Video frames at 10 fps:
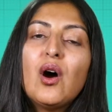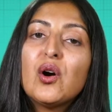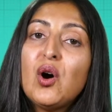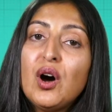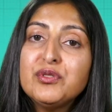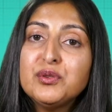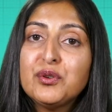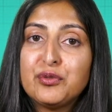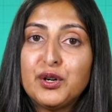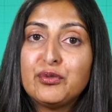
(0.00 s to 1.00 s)
are often
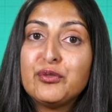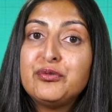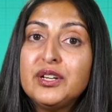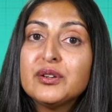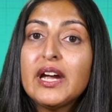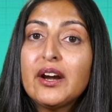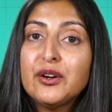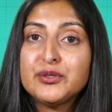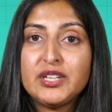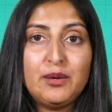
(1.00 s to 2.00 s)
referred for fetal
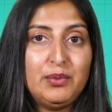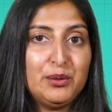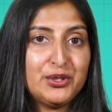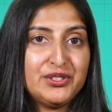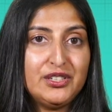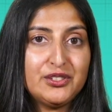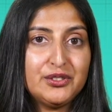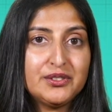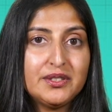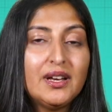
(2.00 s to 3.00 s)
karyotyping procedures